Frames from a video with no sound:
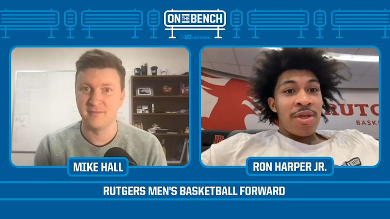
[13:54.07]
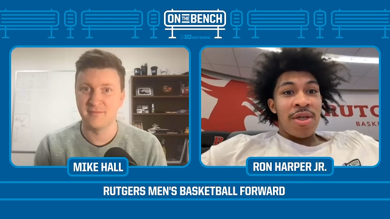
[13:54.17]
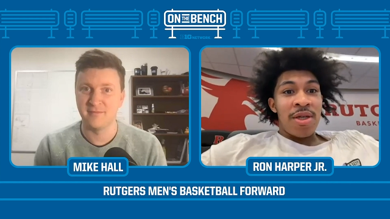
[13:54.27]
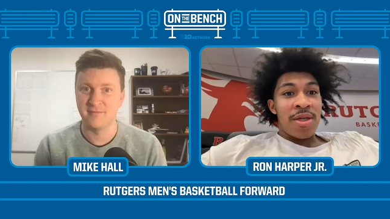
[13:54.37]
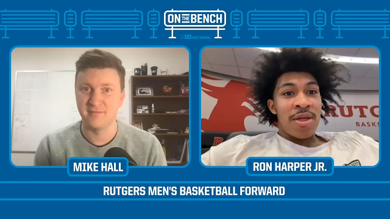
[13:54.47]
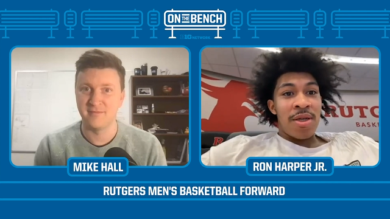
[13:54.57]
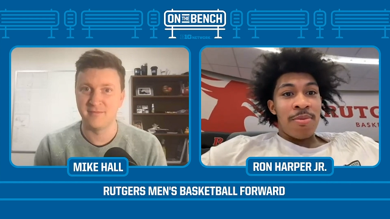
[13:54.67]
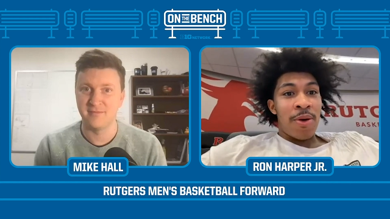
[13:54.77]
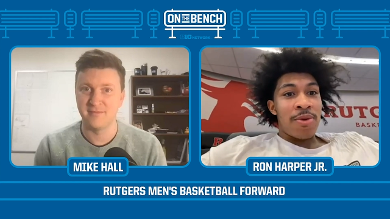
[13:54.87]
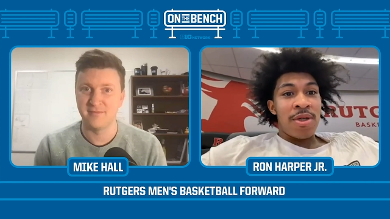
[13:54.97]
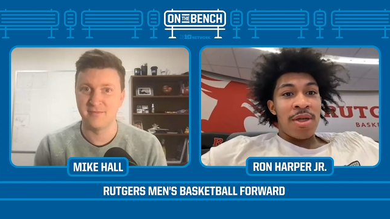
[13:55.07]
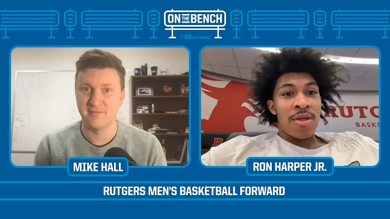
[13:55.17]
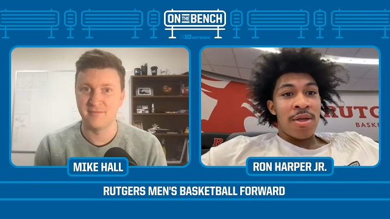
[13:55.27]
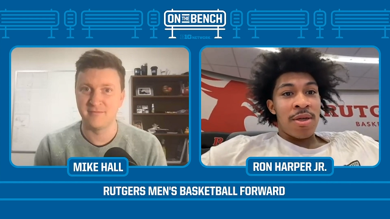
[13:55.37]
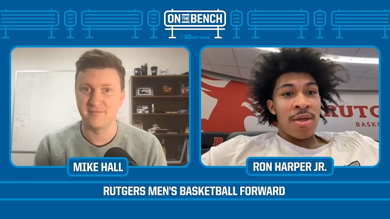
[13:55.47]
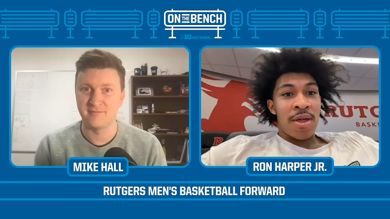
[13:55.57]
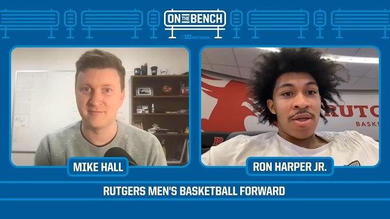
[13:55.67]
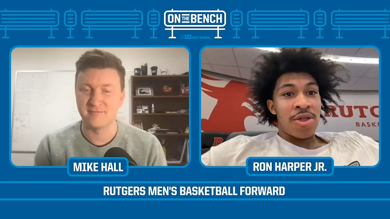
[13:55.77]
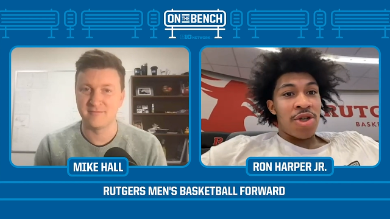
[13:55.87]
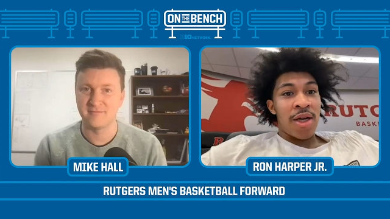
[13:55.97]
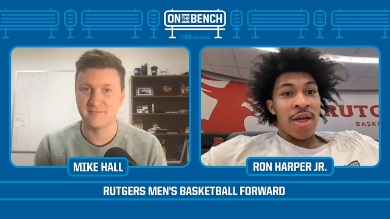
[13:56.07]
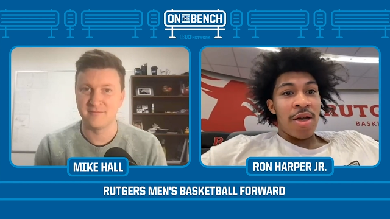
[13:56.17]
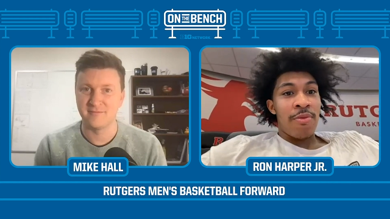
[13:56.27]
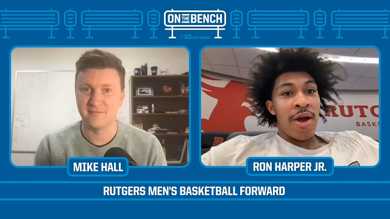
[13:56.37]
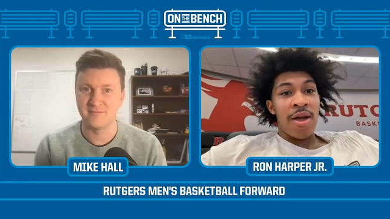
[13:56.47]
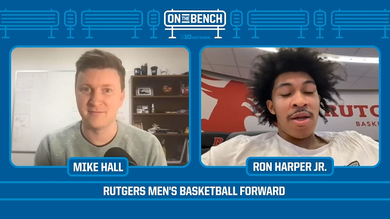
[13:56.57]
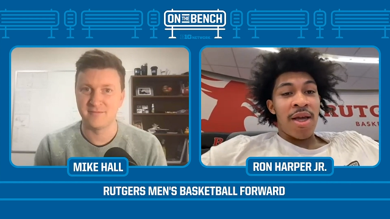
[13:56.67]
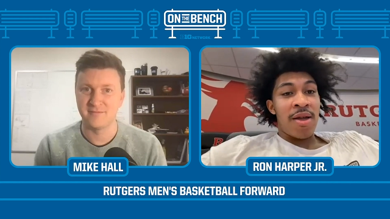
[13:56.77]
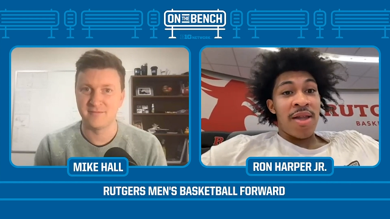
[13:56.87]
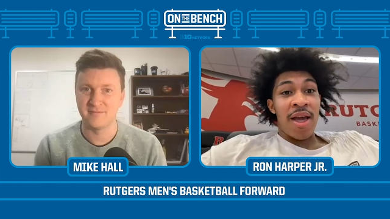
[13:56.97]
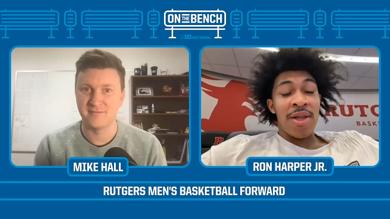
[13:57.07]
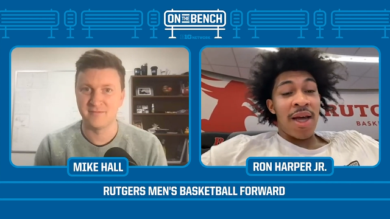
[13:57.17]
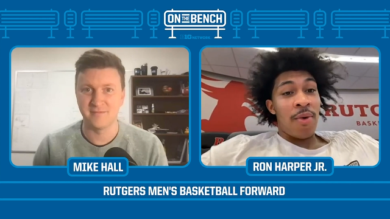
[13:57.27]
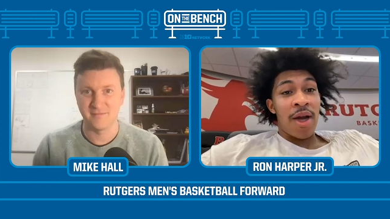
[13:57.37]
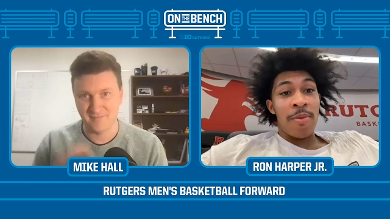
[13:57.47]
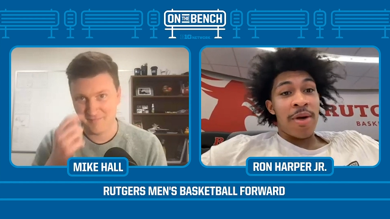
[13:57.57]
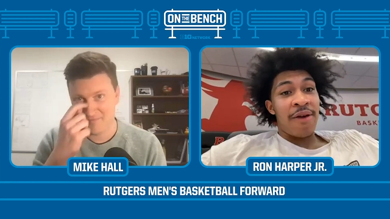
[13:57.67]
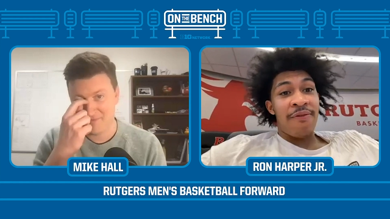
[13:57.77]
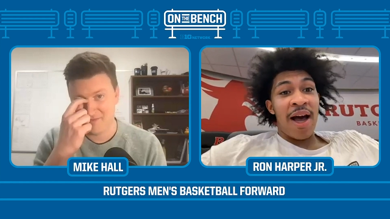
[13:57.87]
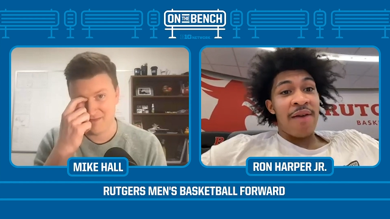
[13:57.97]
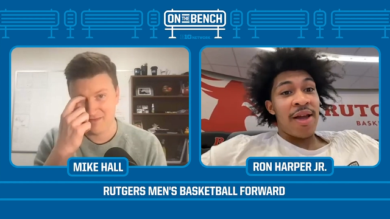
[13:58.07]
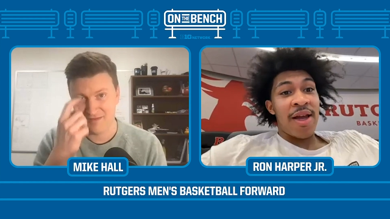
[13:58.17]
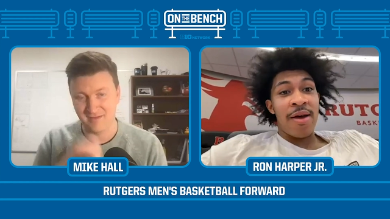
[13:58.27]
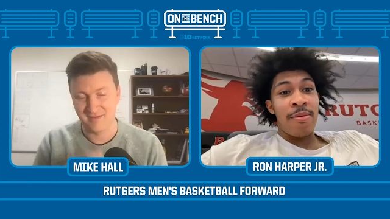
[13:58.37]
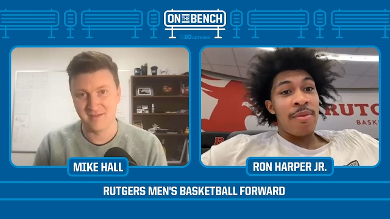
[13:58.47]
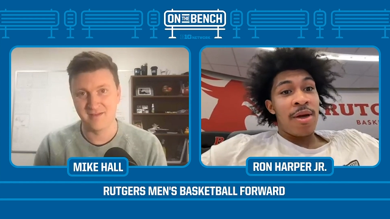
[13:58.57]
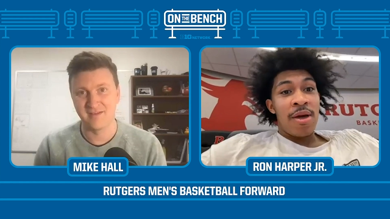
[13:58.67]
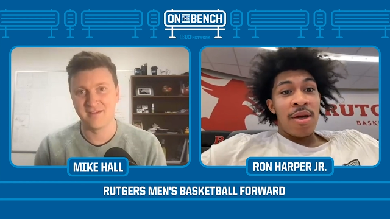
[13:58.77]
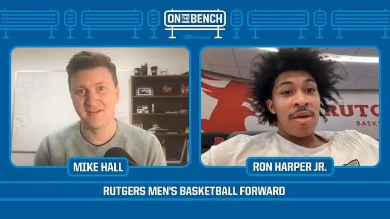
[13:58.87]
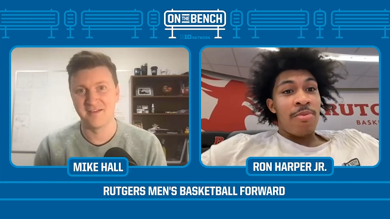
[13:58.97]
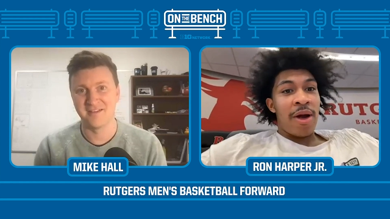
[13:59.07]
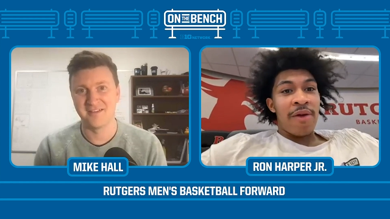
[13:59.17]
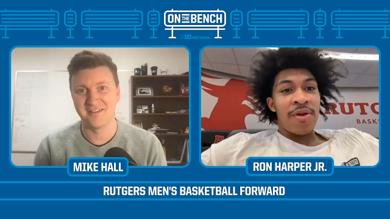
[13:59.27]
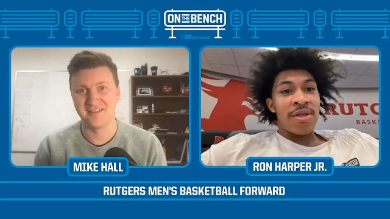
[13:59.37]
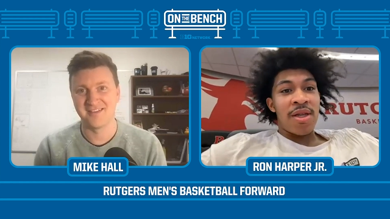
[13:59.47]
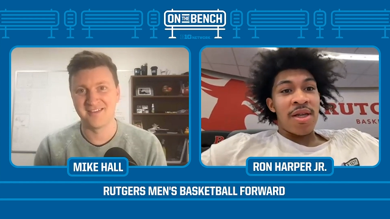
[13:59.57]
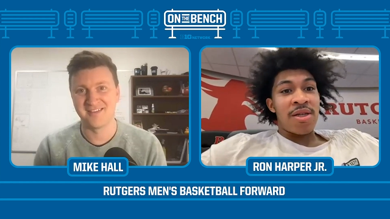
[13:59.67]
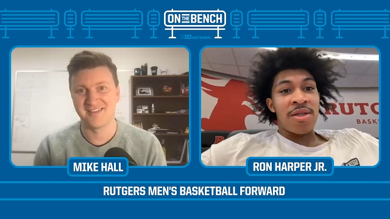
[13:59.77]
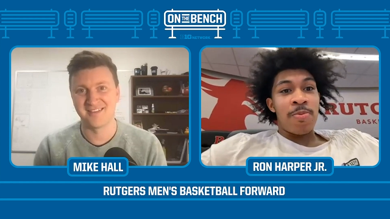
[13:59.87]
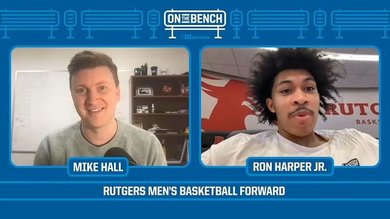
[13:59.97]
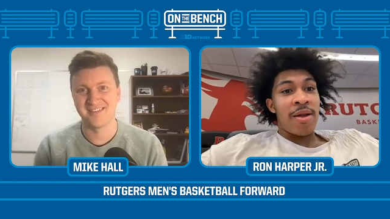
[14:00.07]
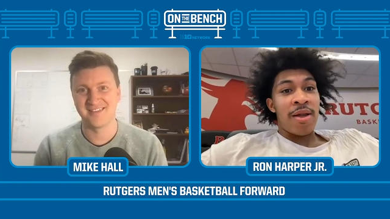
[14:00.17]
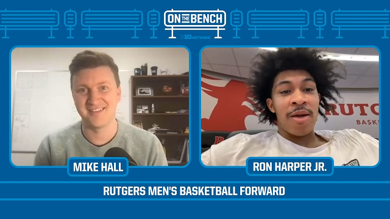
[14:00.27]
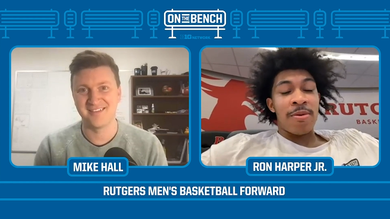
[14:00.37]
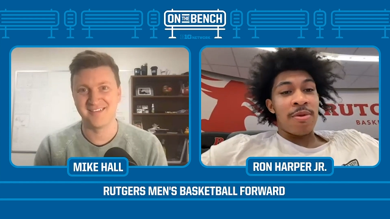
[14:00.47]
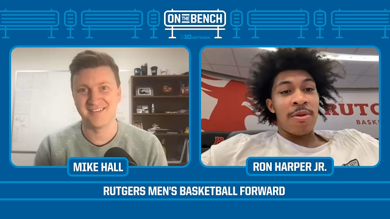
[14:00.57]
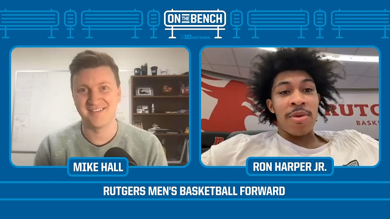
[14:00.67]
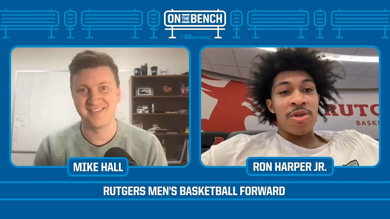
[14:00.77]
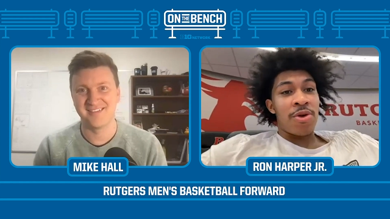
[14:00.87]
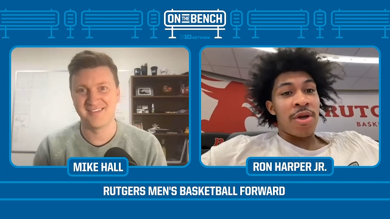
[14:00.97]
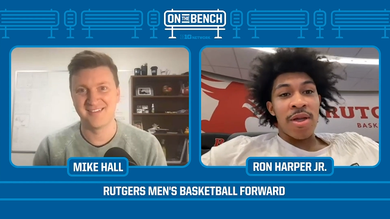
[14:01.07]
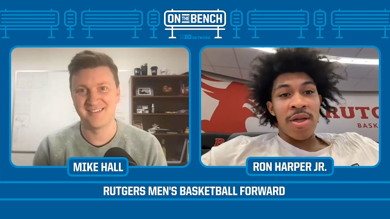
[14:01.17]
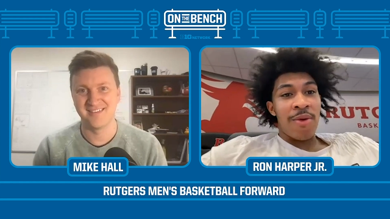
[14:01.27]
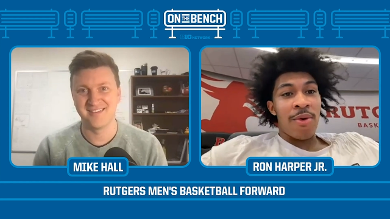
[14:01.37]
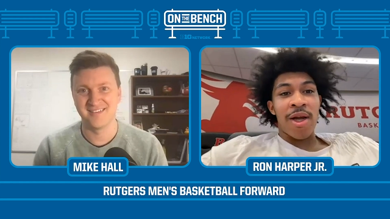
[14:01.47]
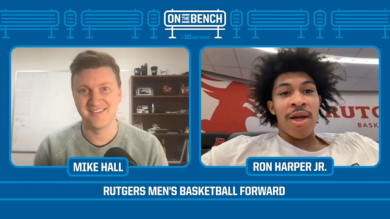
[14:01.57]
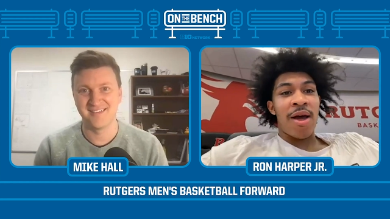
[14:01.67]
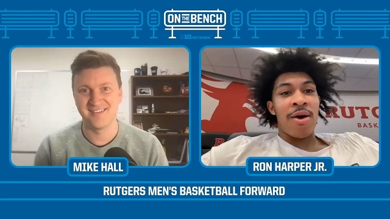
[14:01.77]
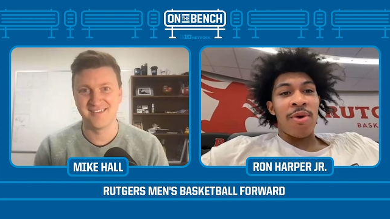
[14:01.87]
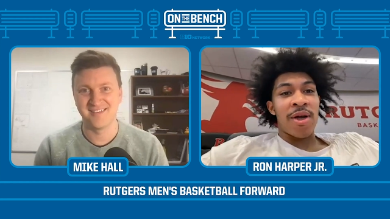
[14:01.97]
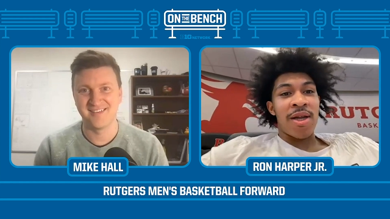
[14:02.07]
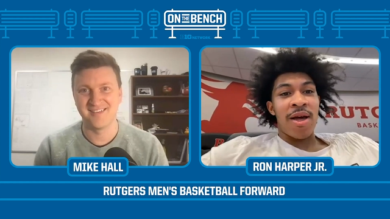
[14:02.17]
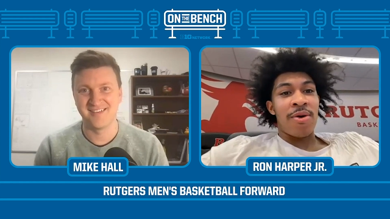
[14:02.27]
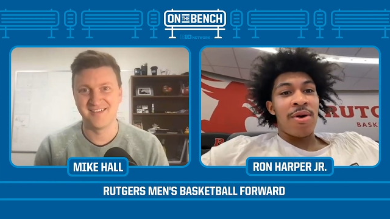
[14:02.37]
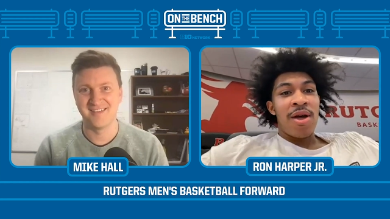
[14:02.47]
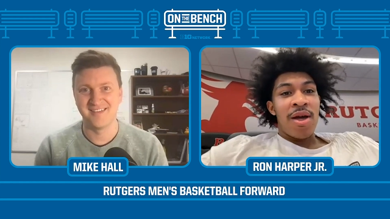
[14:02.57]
Speaker 1: preseason, postseason, and just trying to get them ready. And they they would like wake up at like 5 a.m., eat breakfast, and they just spend like the majority of the day working out, working out,